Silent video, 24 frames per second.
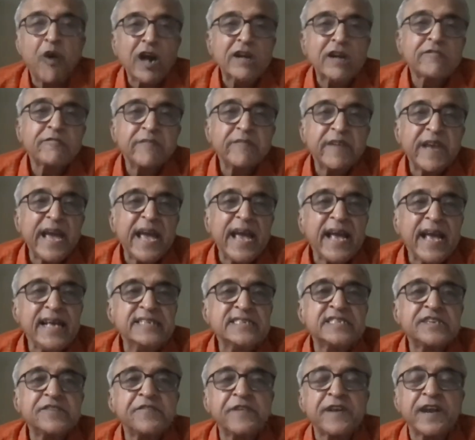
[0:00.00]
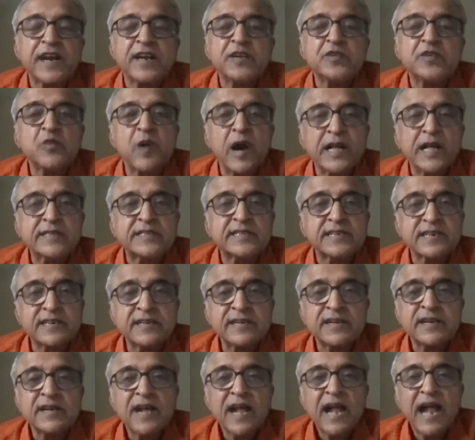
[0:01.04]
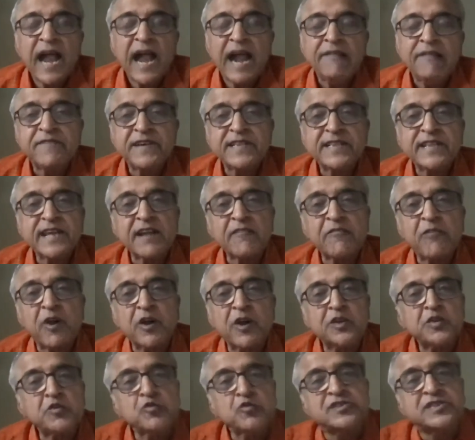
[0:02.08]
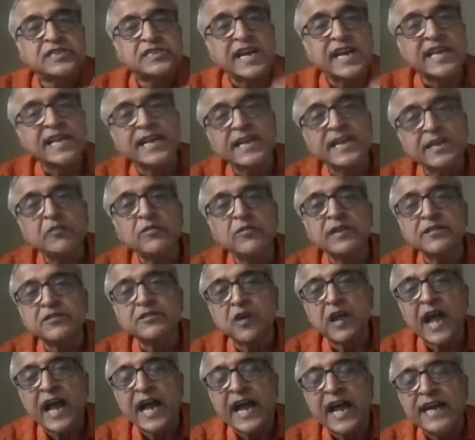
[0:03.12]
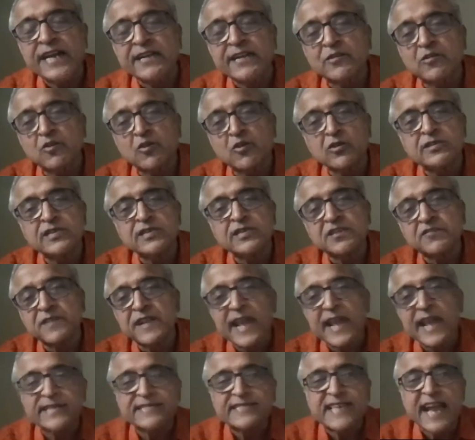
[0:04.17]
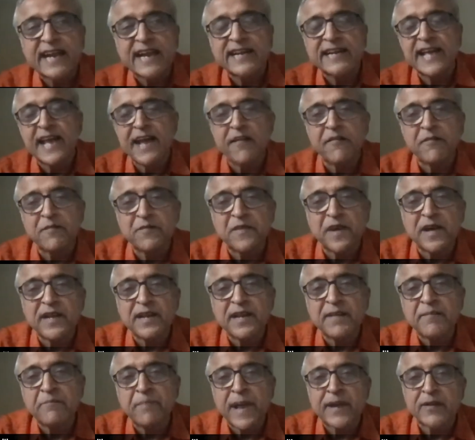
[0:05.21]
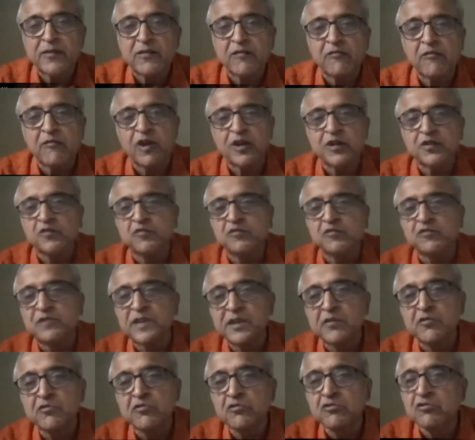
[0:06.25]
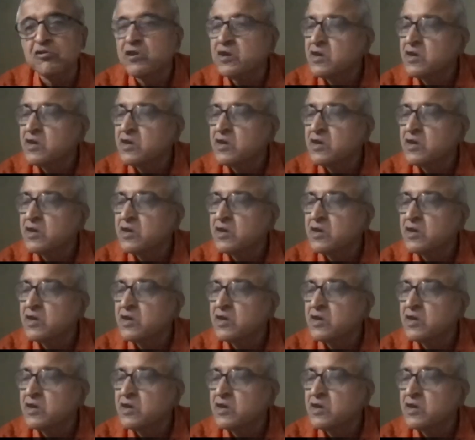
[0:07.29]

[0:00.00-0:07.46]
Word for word: what way is difficult to answer, and whether what you study during your I I T courses will exactly have an impact on what you will do?